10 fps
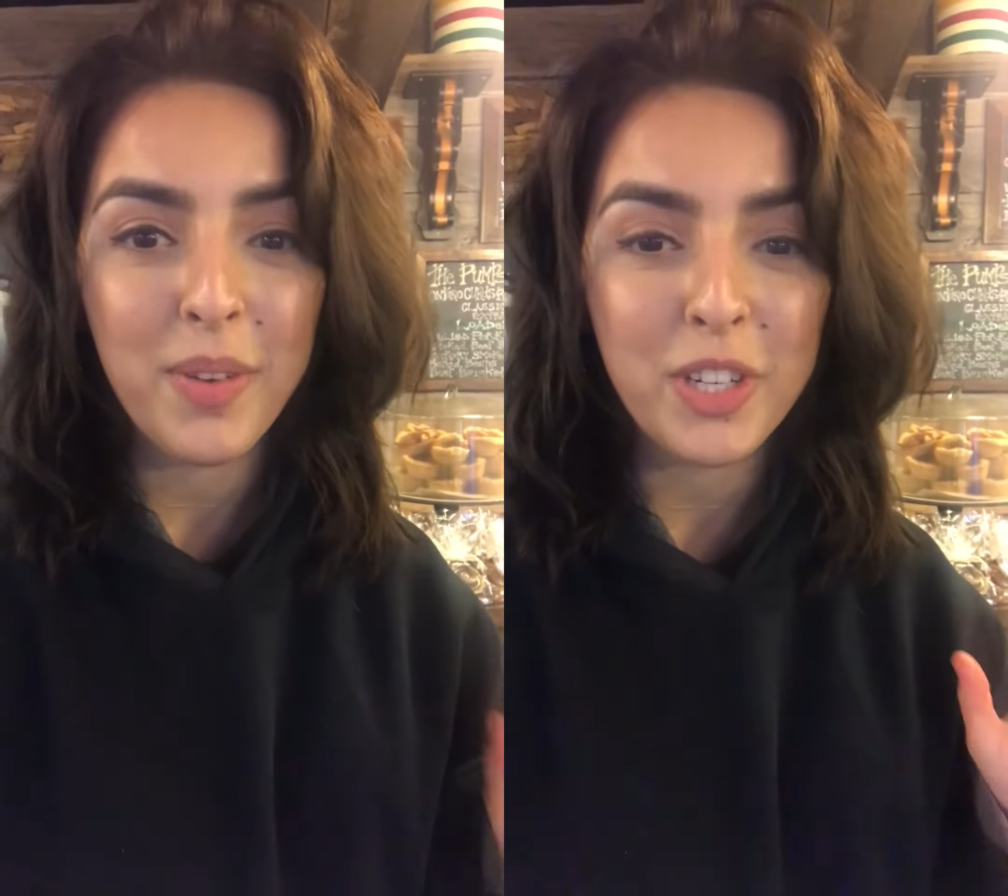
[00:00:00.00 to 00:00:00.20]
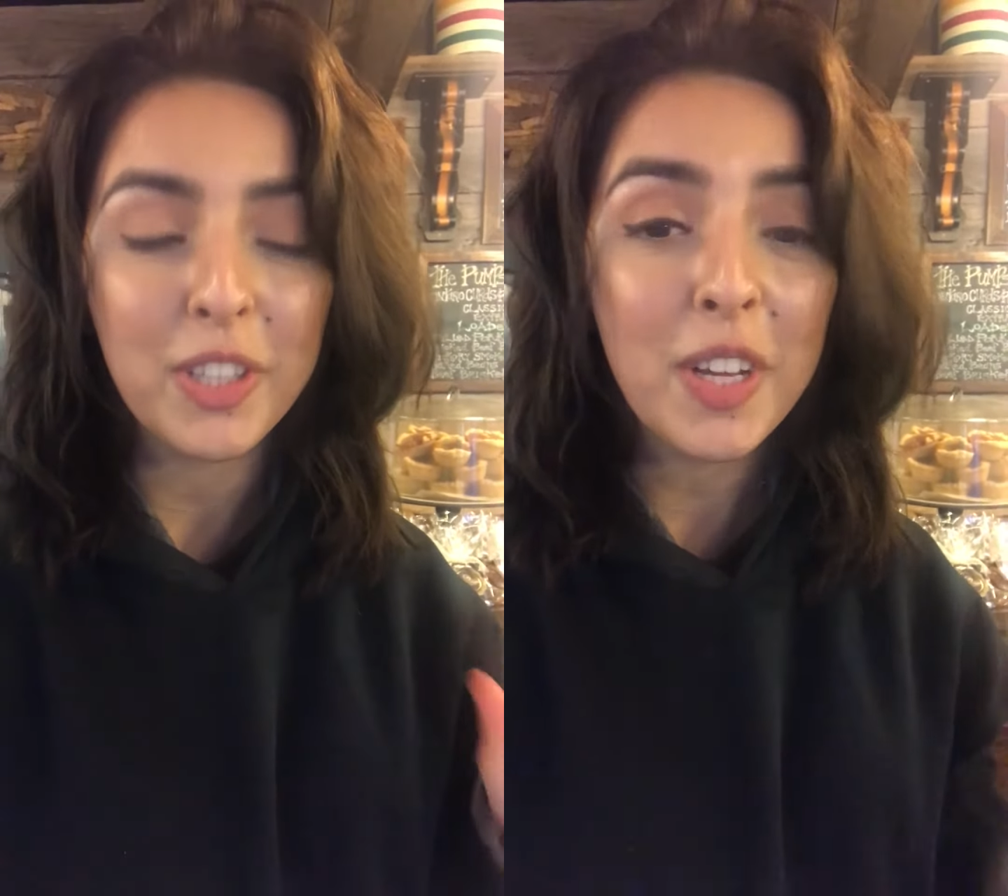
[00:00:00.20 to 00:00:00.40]

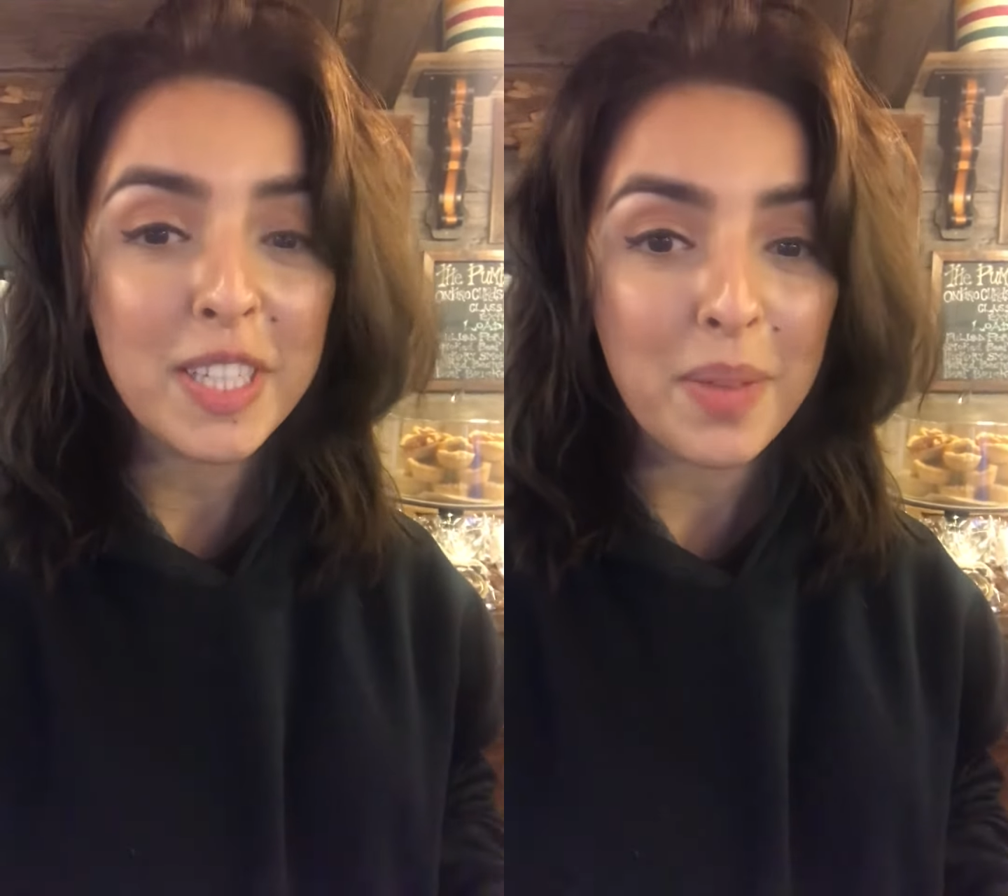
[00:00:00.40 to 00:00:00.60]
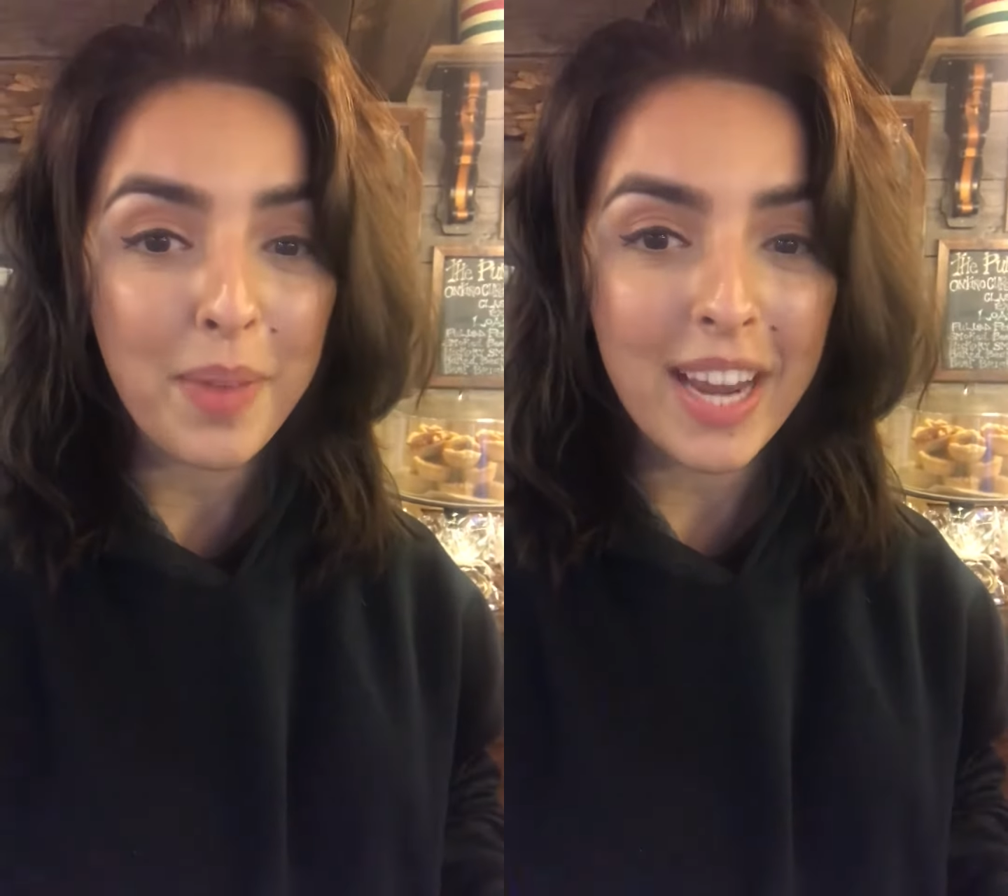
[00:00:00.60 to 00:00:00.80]
which
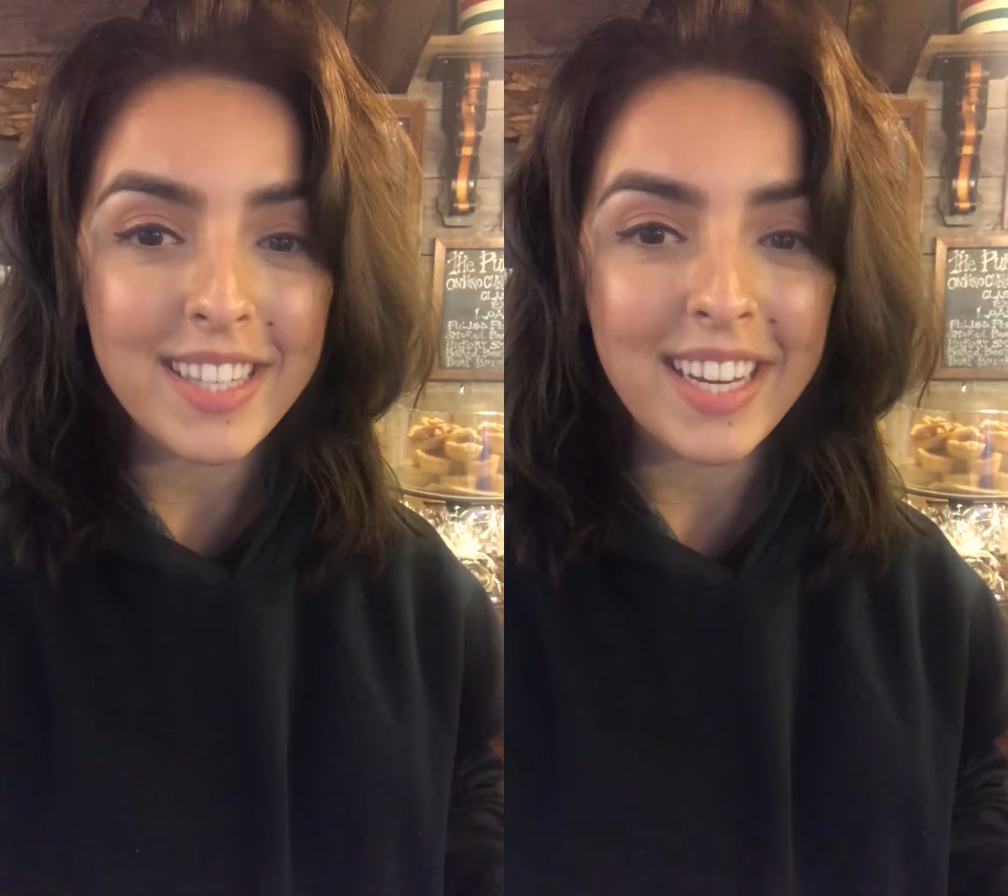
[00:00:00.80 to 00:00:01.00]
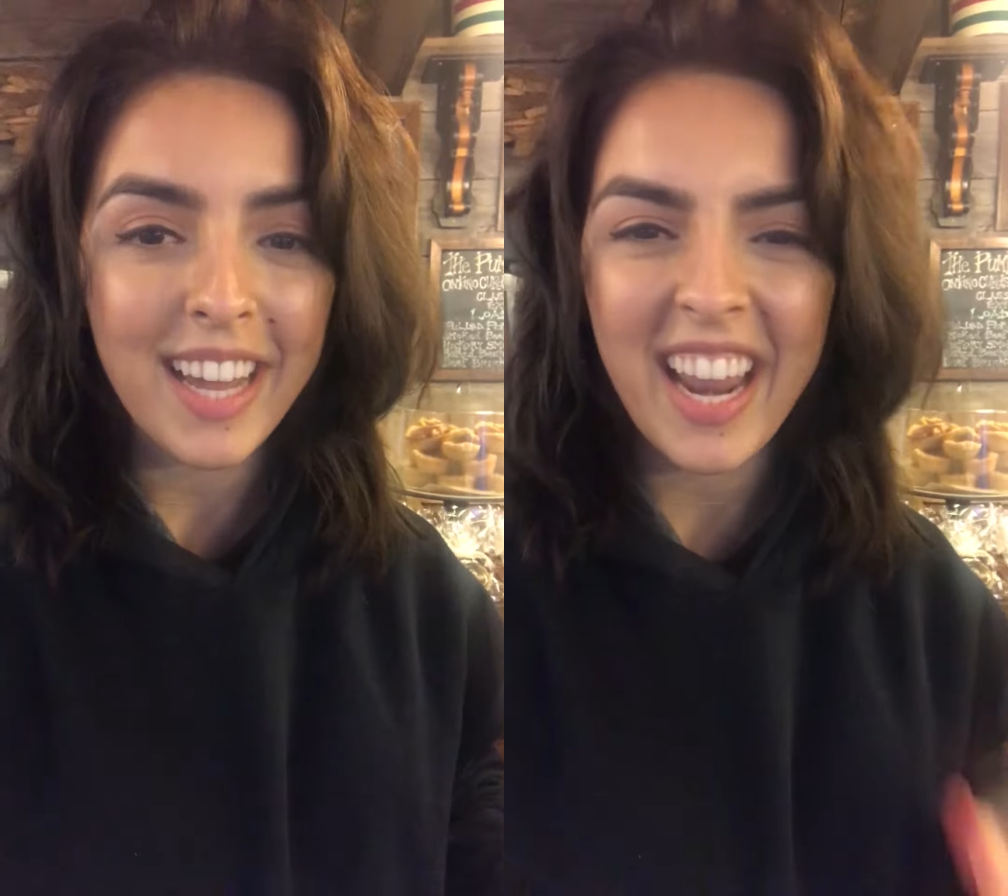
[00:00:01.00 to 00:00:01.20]
looks
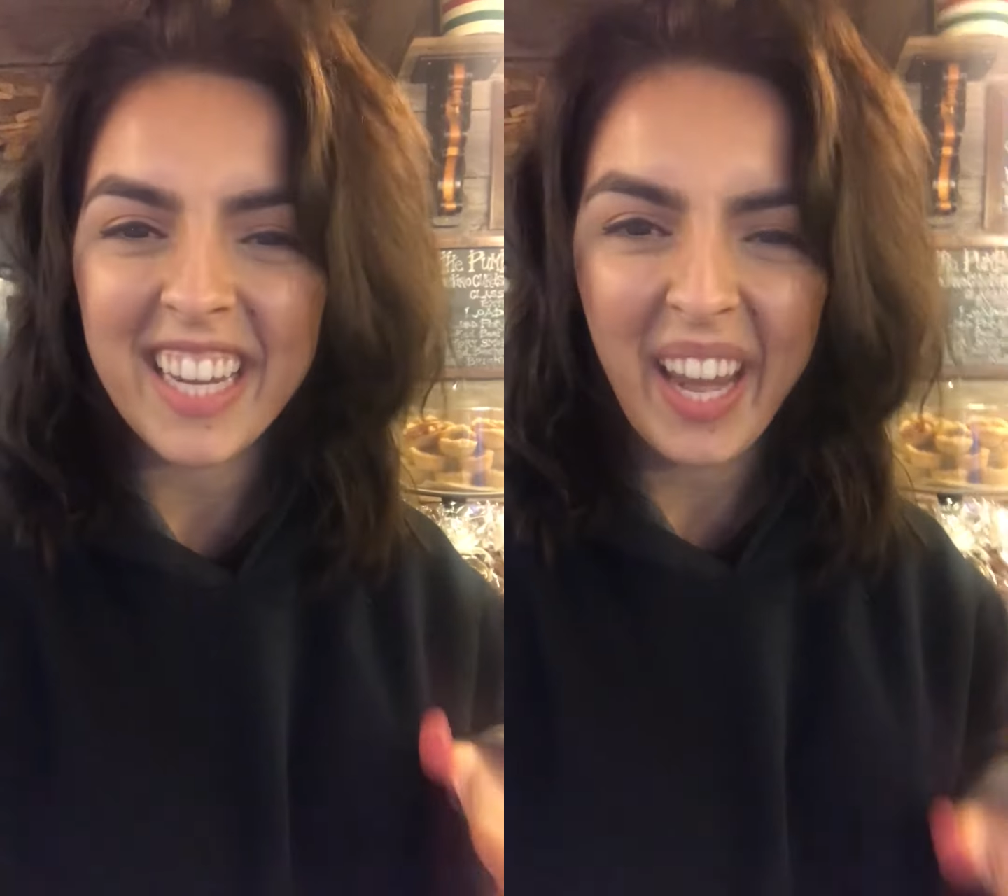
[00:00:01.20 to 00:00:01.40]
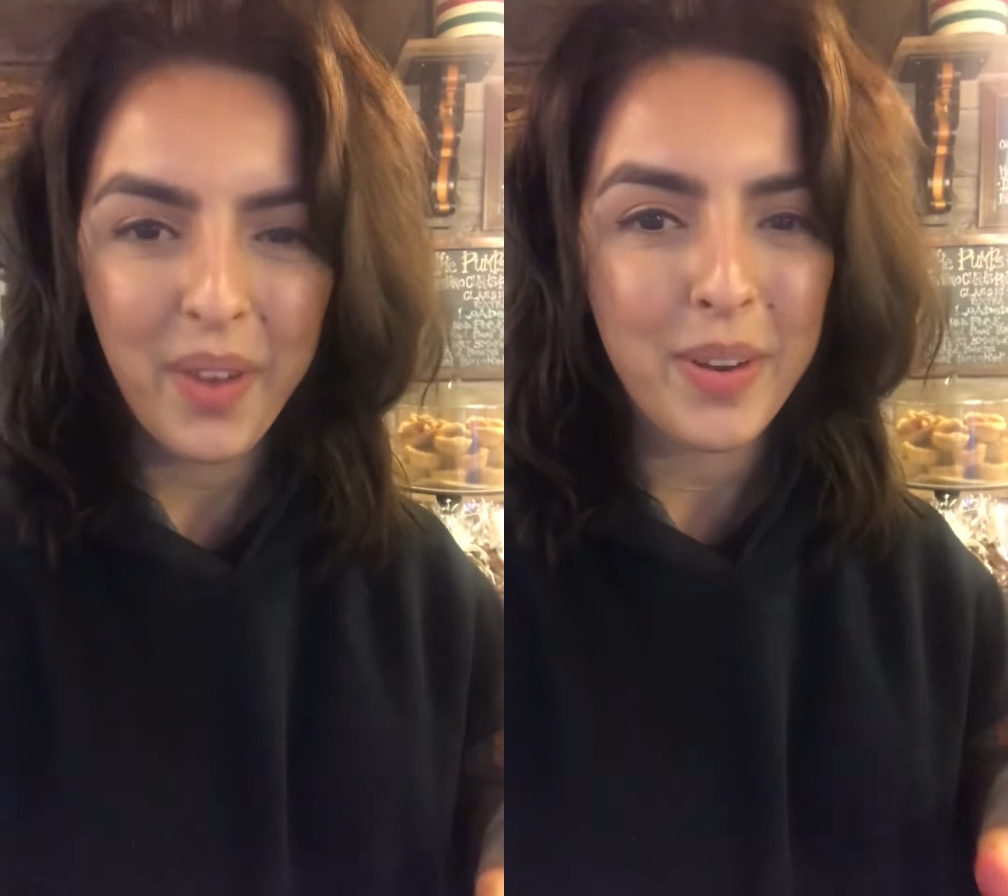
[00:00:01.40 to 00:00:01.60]
amazing and I
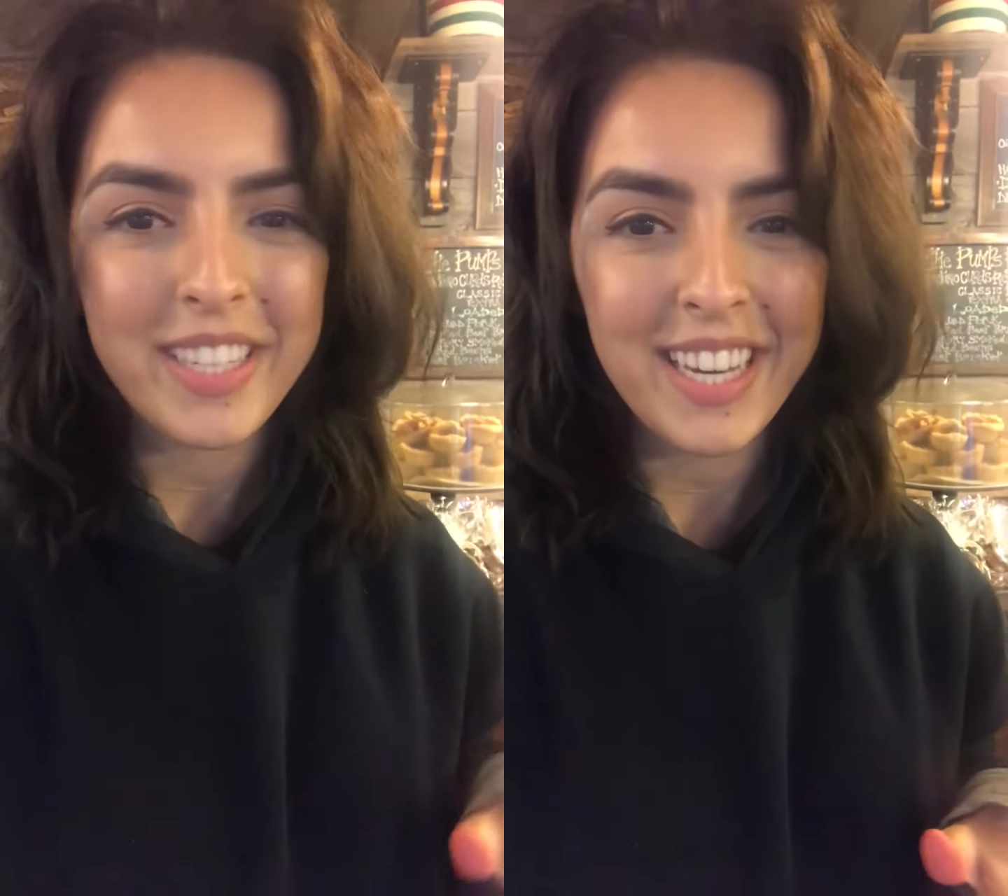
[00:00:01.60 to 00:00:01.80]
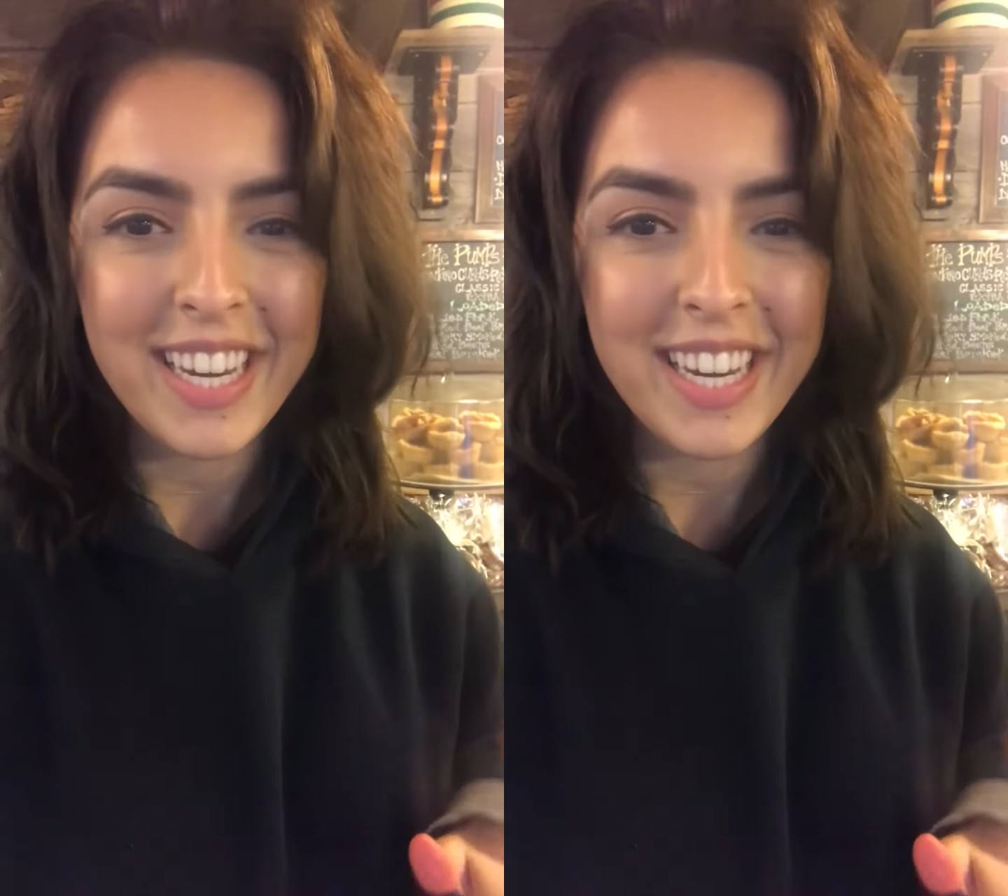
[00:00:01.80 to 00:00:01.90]
can't wait to